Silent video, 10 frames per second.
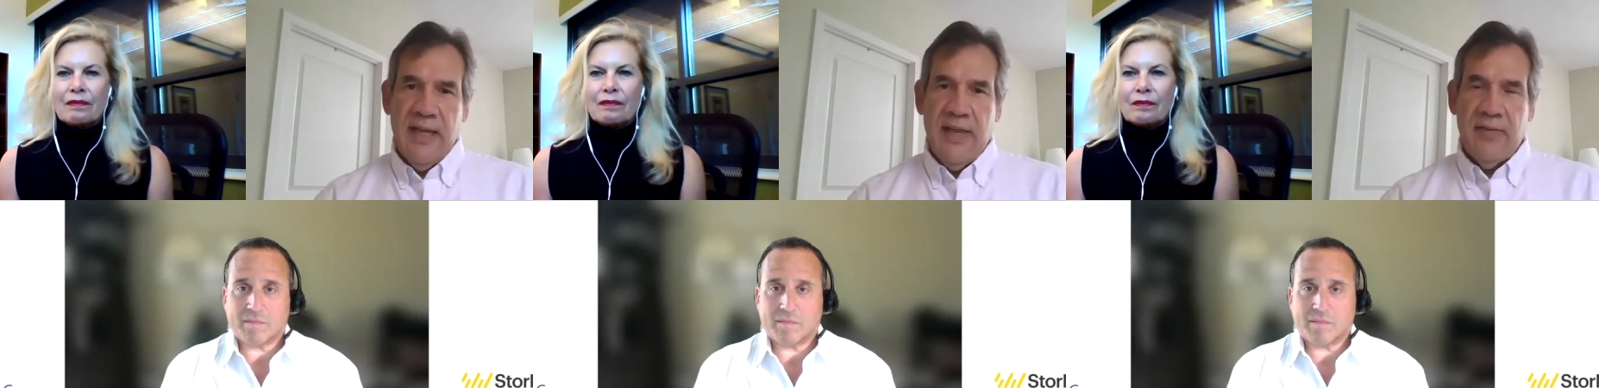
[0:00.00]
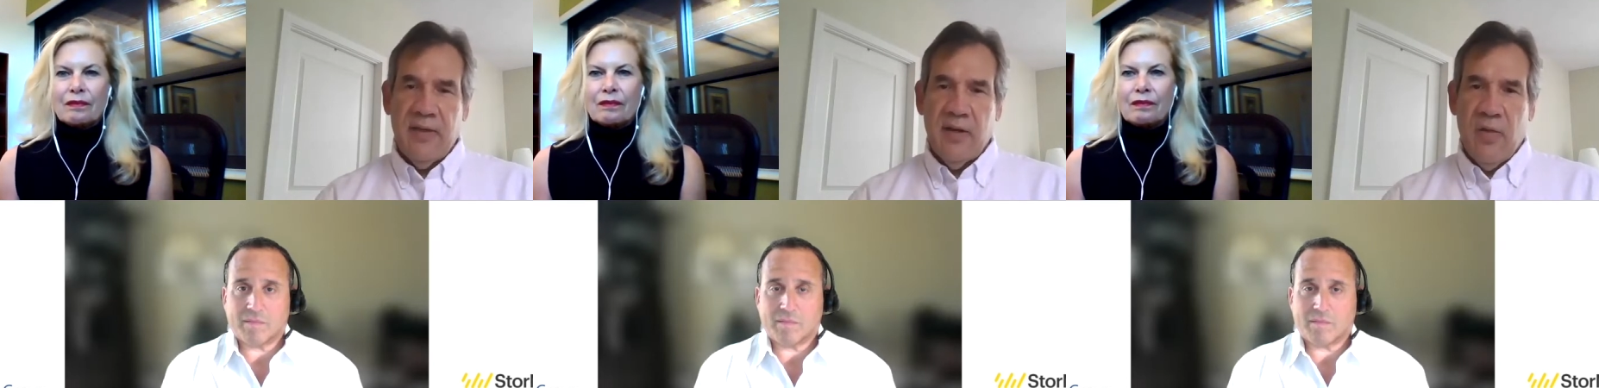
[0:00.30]

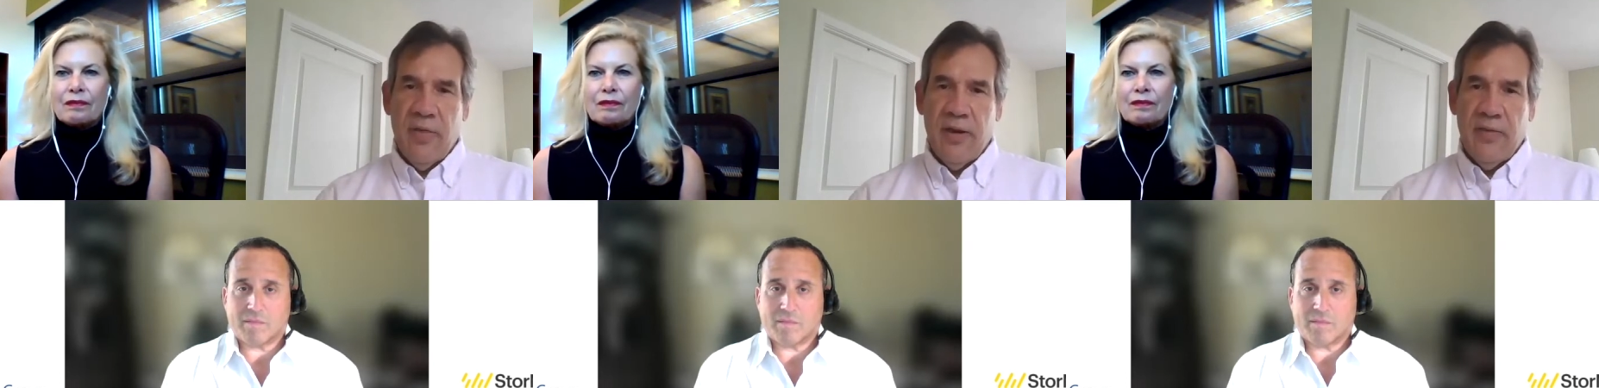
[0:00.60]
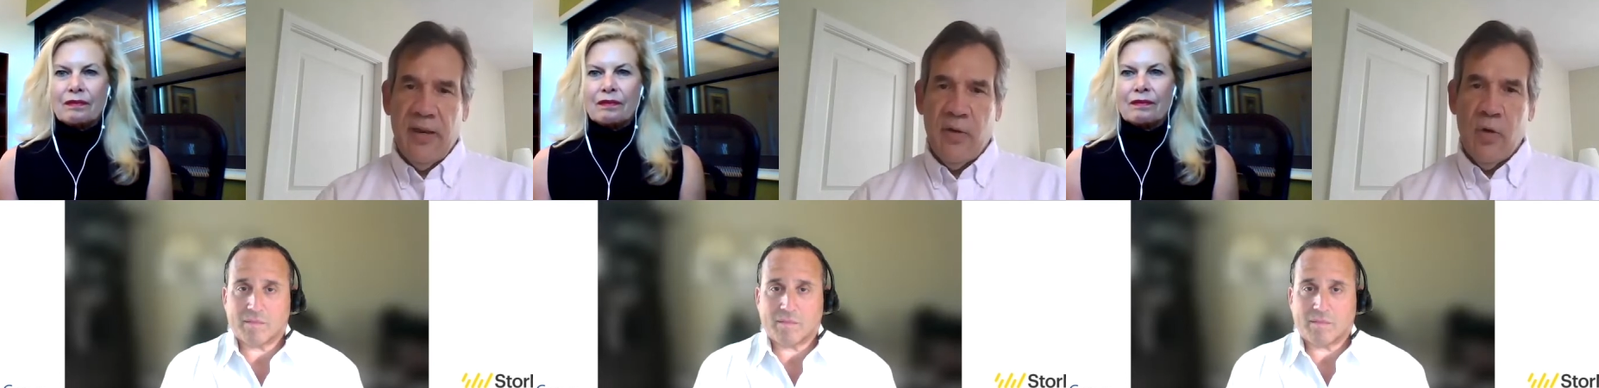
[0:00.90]
Speaker 1: and you know they're
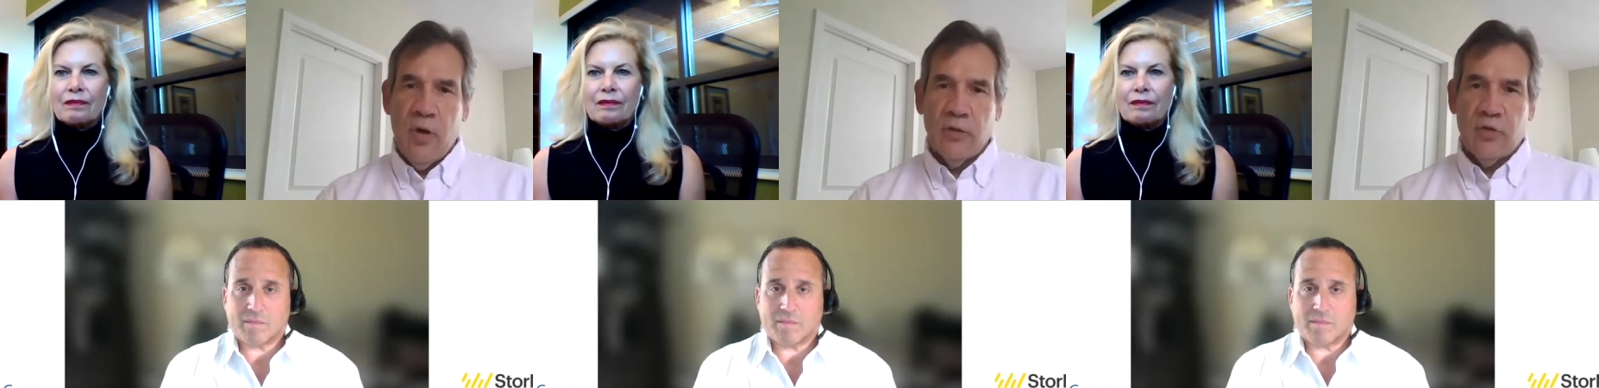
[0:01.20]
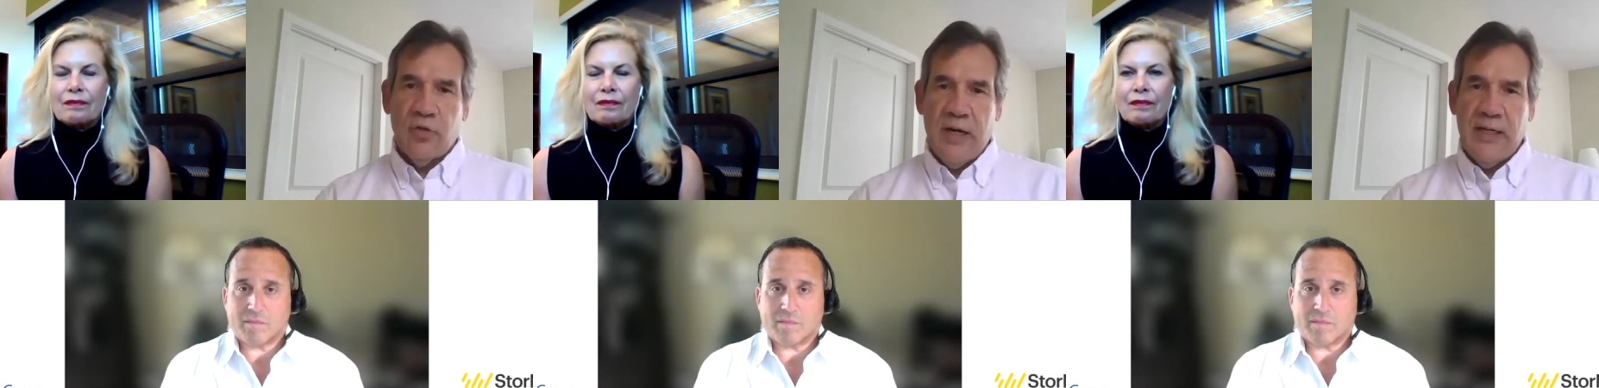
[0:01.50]
they're all
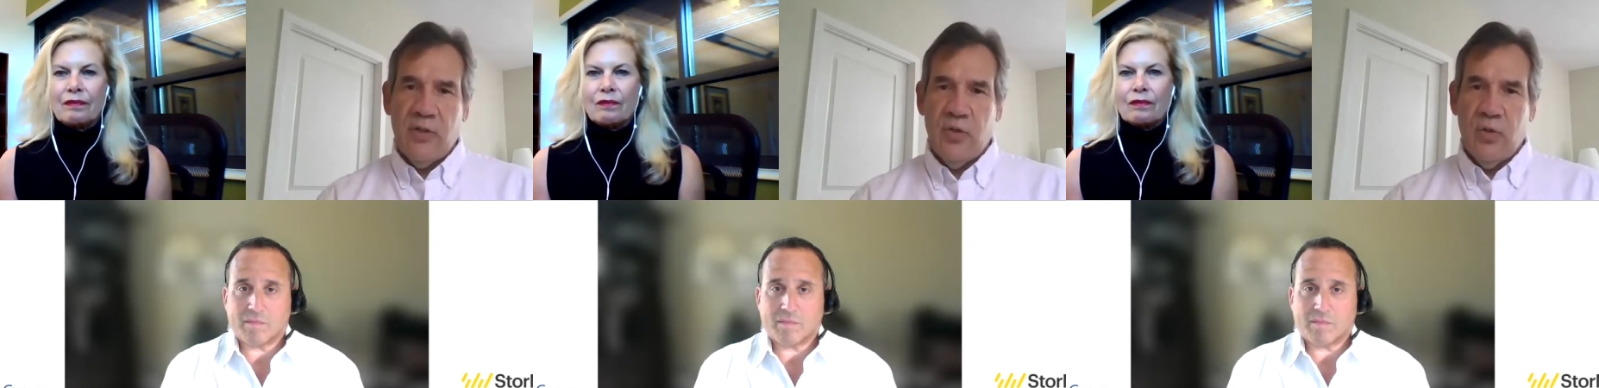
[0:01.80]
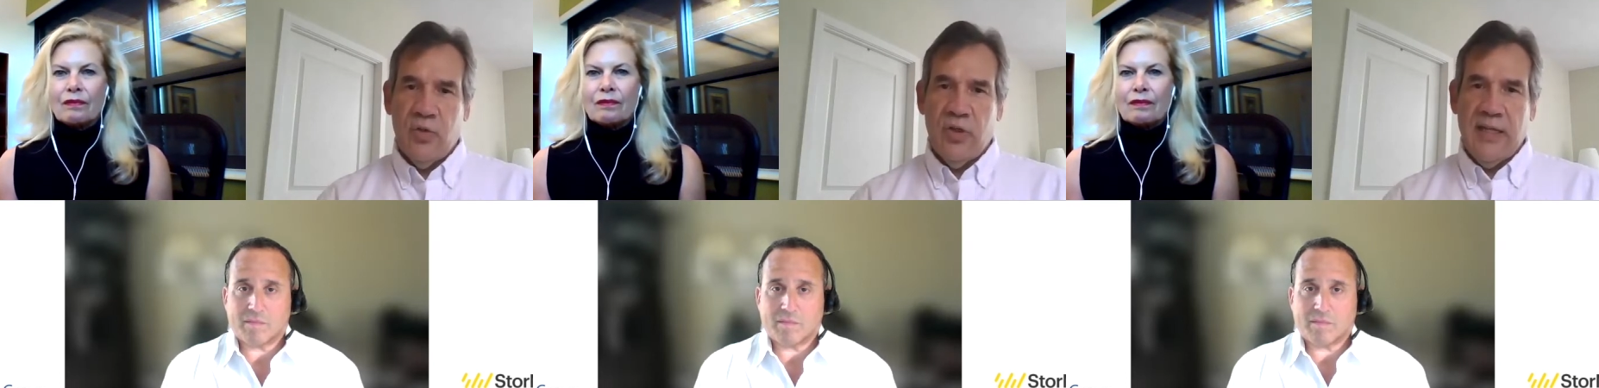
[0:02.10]
trying to to